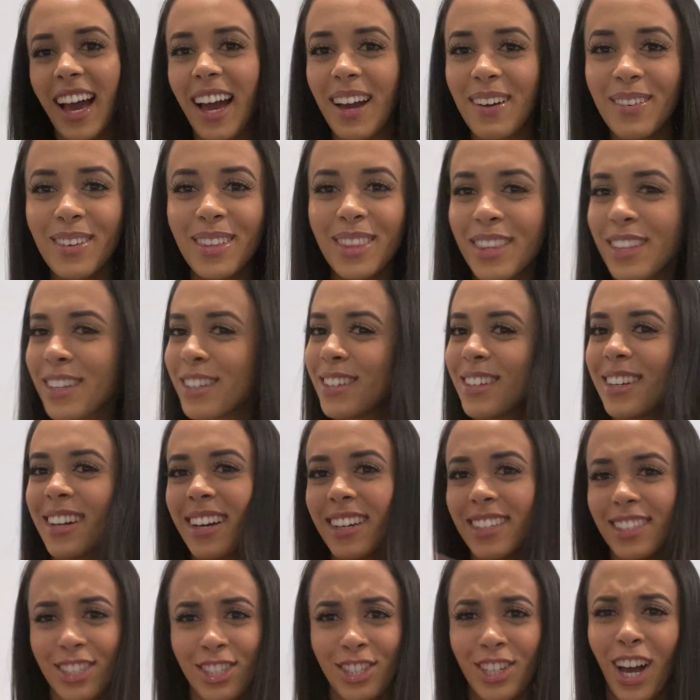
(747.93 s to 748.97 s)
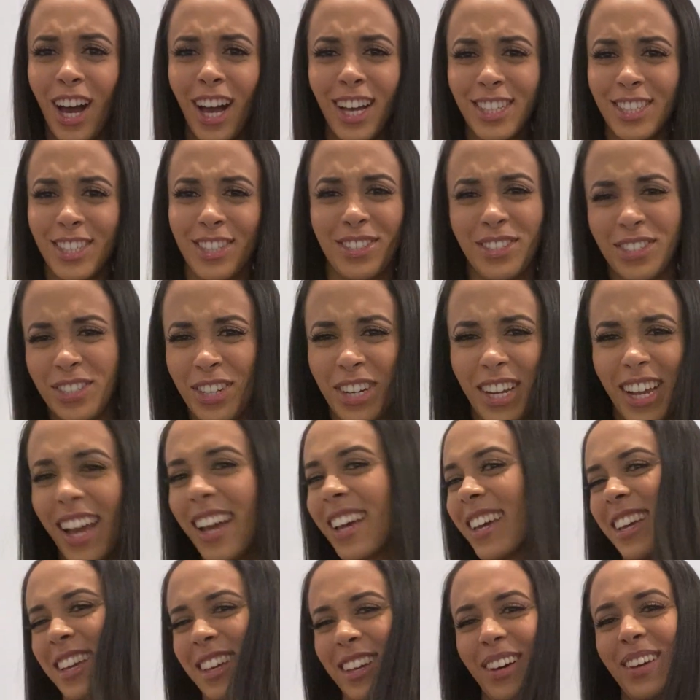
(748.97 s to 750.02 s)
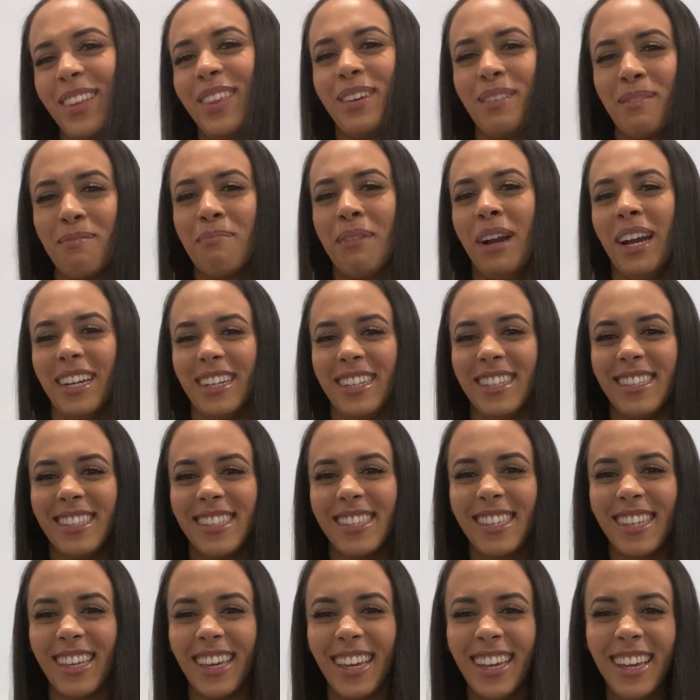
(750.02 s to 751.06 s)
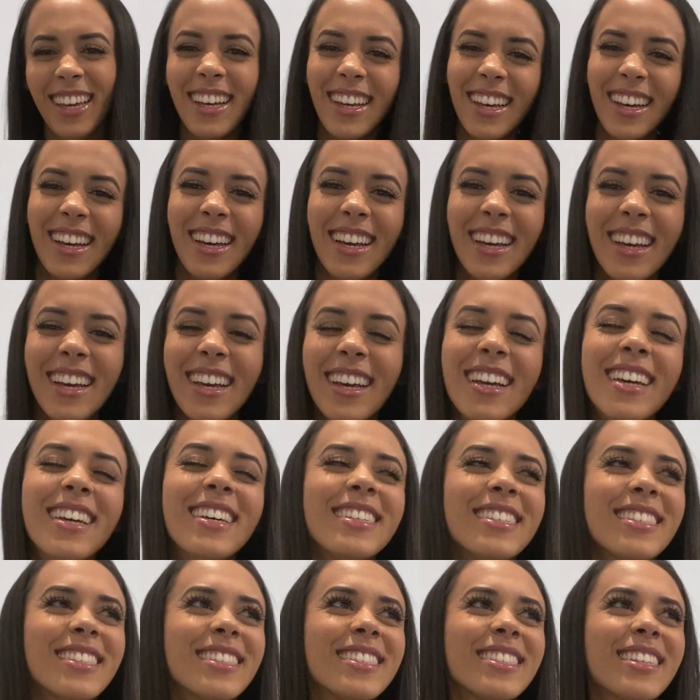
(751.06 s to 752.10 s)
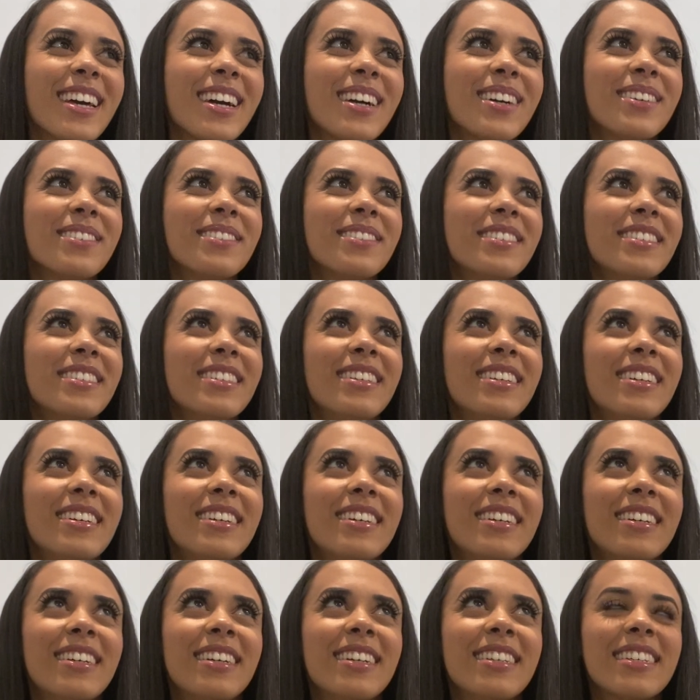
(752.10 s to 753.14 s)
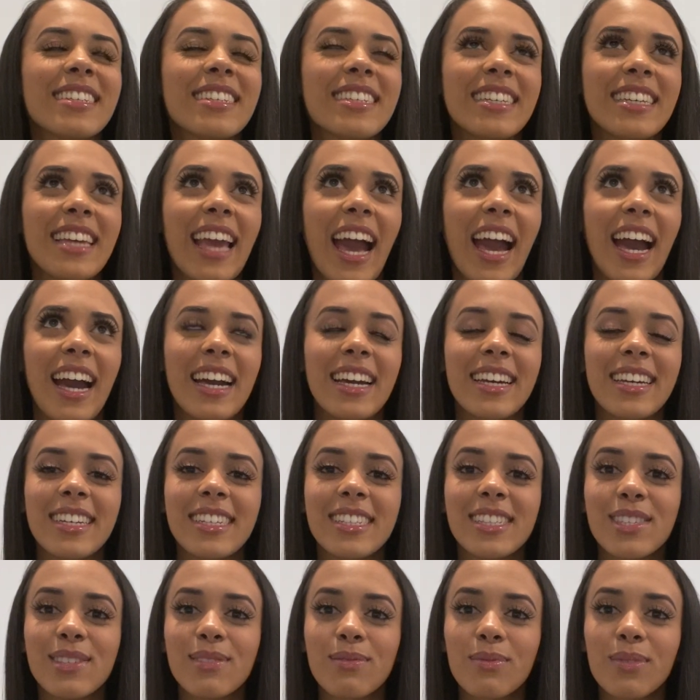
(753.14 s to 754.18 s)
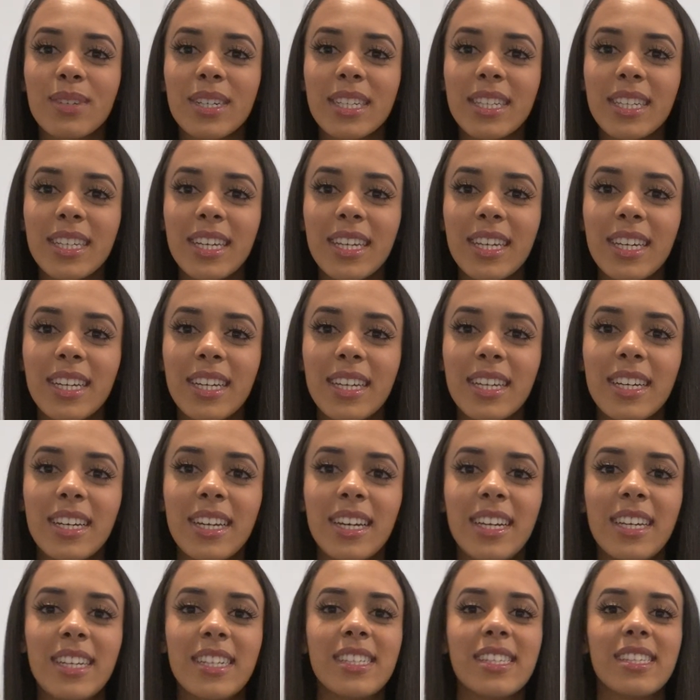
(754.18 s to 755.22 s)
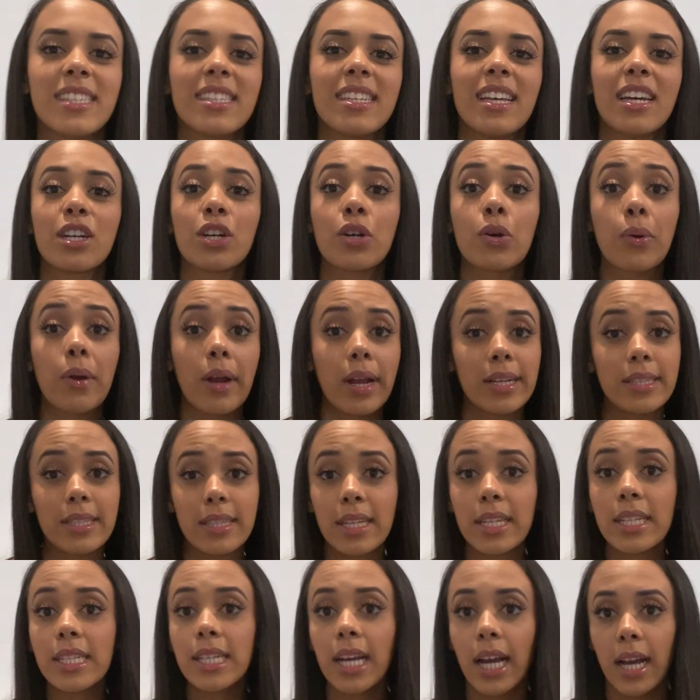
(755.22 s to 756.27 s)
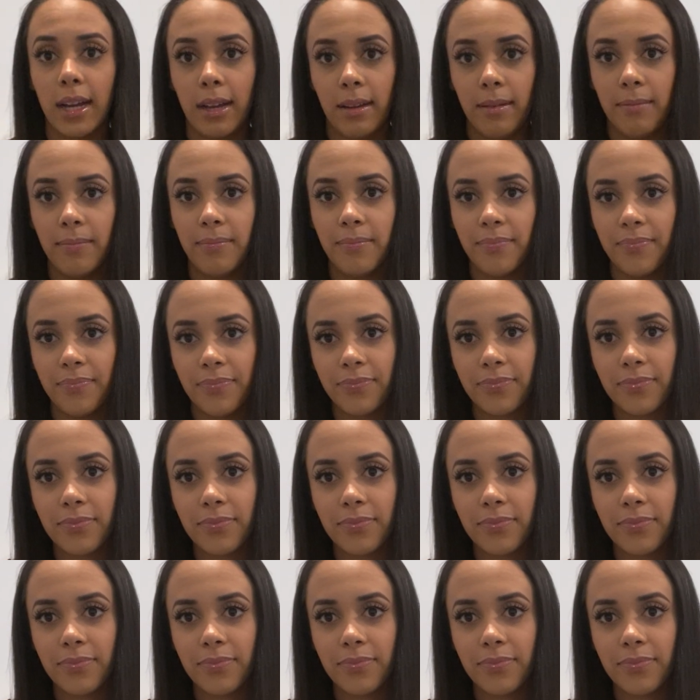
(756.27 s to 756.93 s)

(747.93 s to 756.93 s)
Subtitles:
I went through jaw surgery, I got pregnancy. So yeah, it's a crazy time.